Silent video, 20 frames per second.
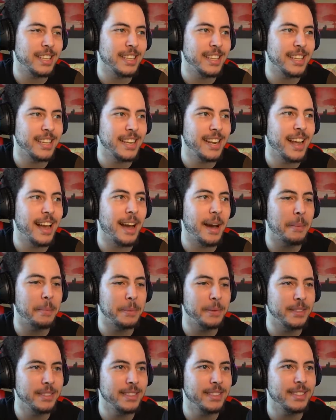It
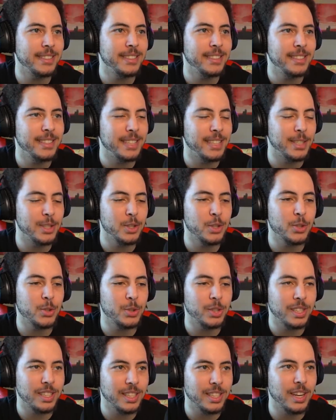happens. He's just,
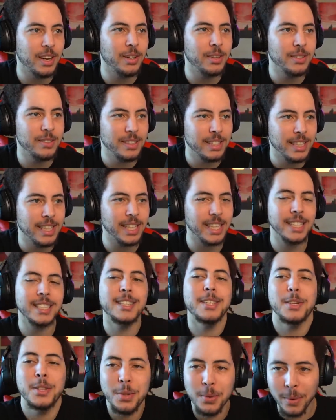you know, he gets
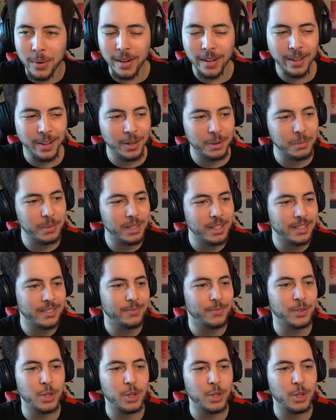into it a little bit.